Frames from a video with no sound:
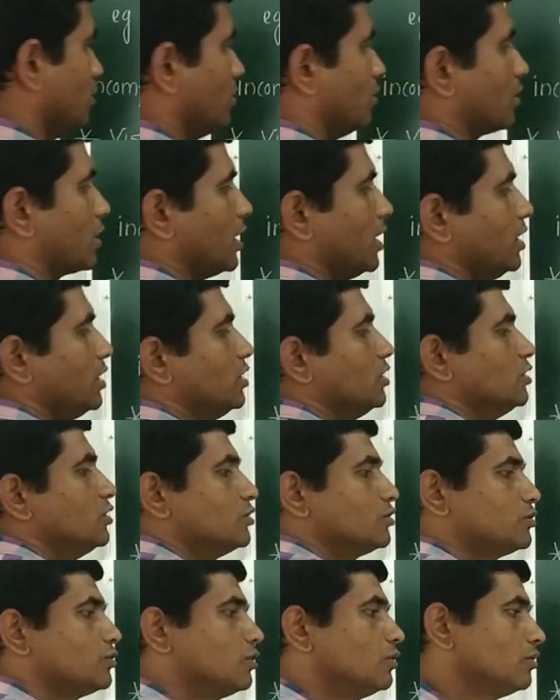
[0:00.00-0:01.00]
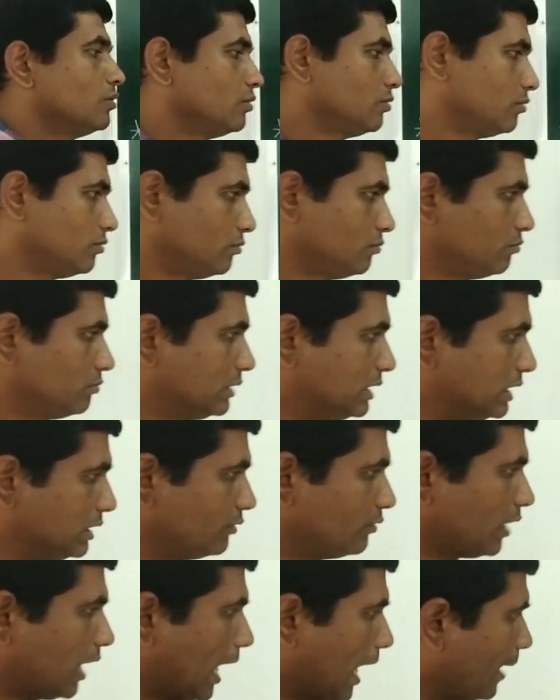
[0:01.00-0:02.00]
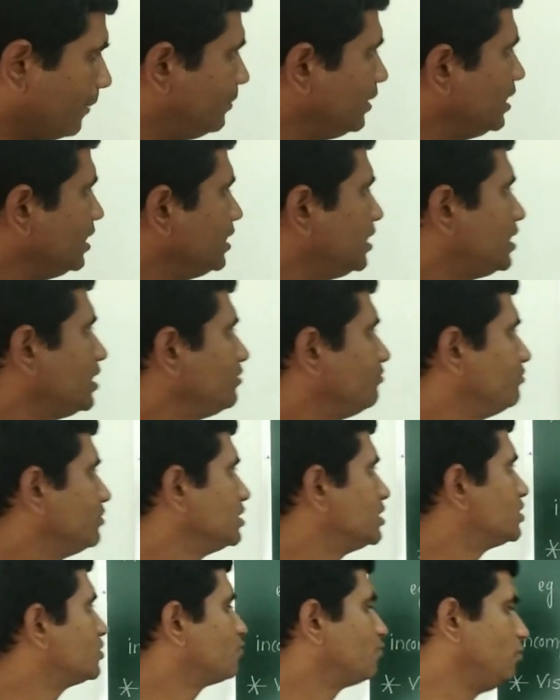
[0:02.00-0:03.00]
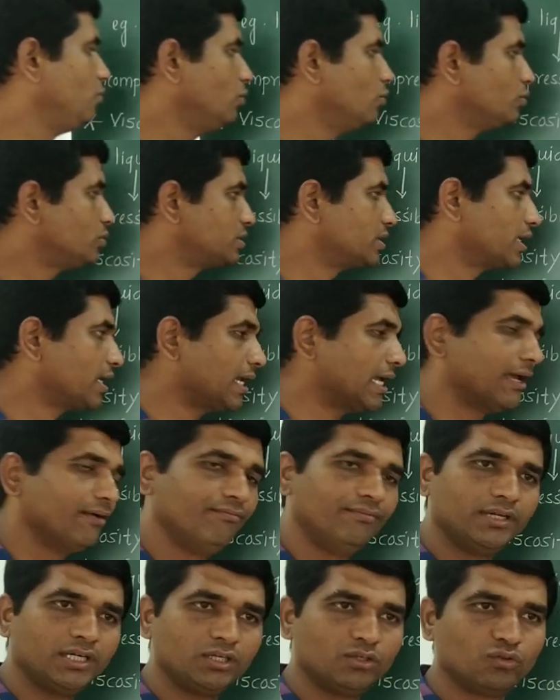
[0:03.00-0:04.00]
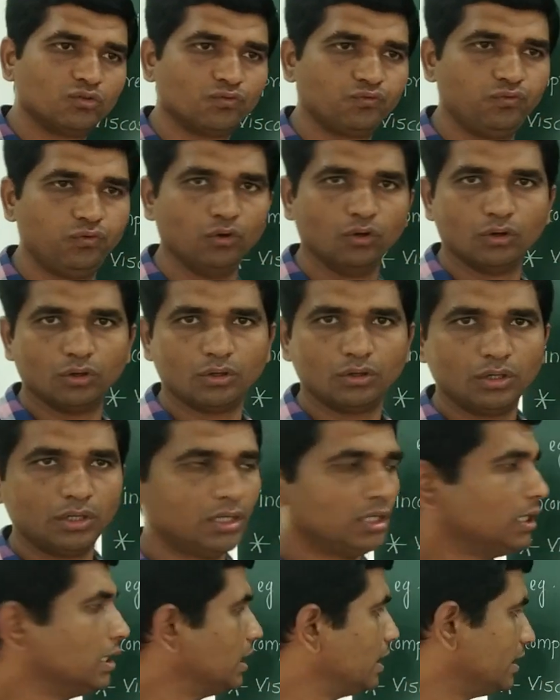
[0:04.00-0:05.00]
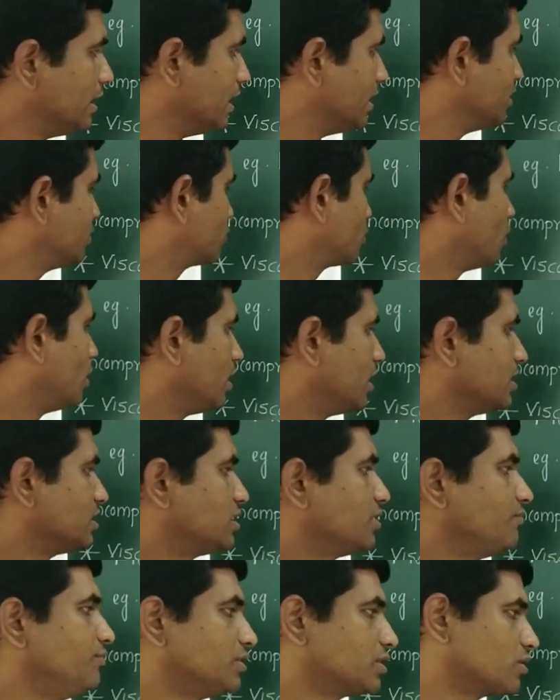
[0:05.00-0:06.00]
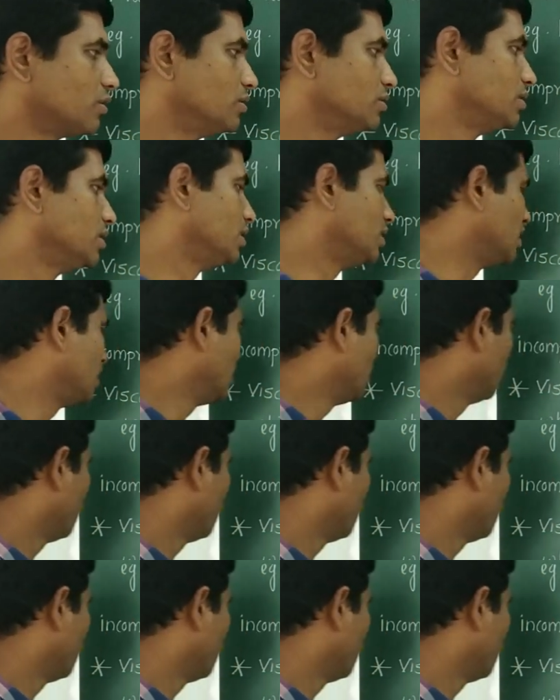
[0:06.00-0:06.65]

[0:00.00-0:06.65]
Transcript: Okay, so the ability which fluids are having to flow, that is called as the viscosity.